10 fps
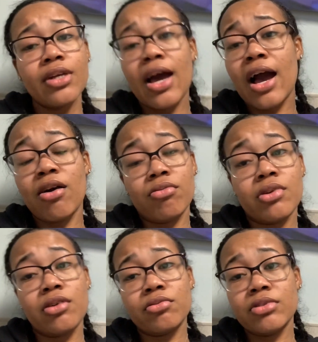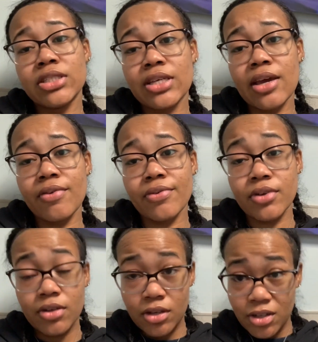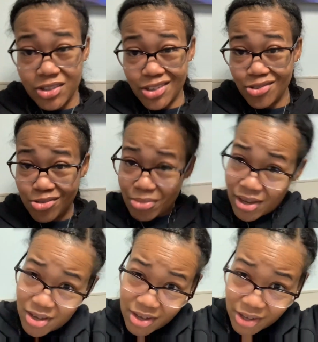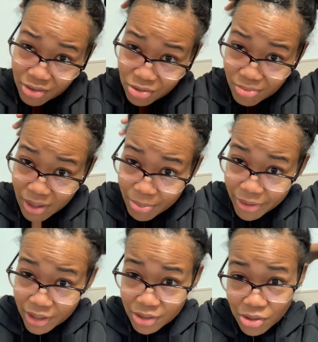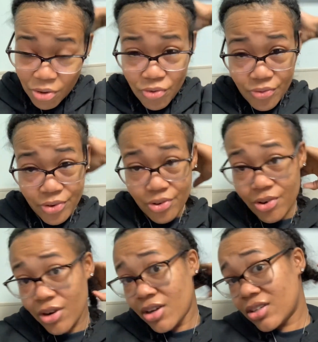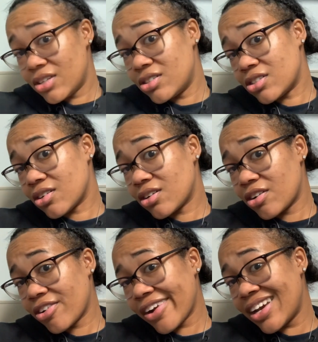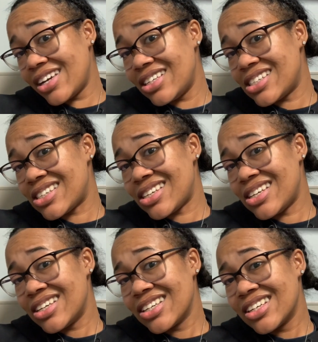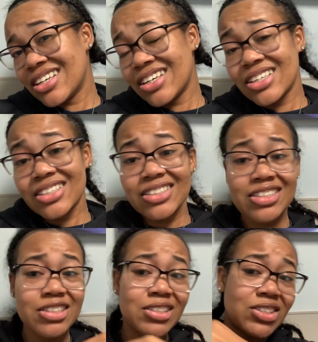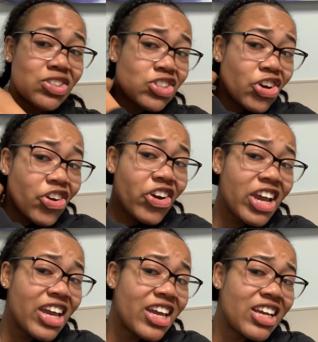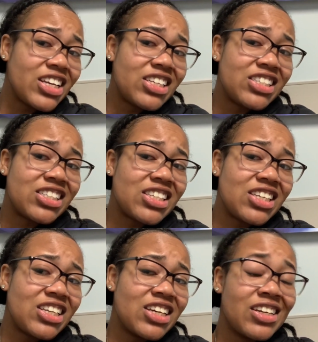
I don't know. It's Ava. Excuse my hair. I gotta do my braids over. This junk crazy. It's crazy.